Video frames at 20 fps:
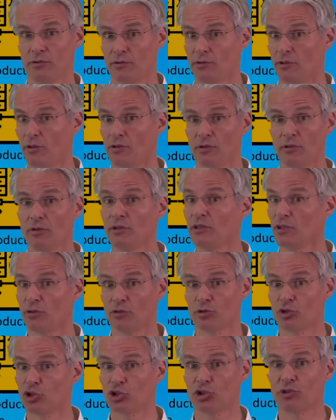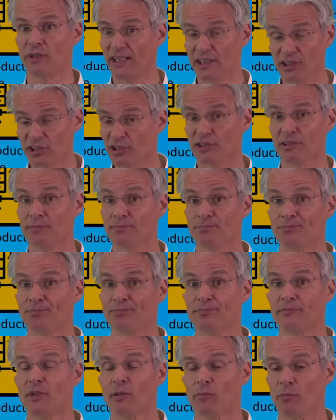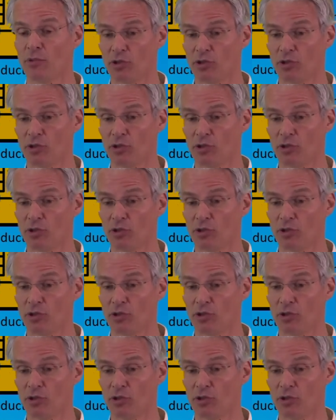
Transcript: not only on stress, but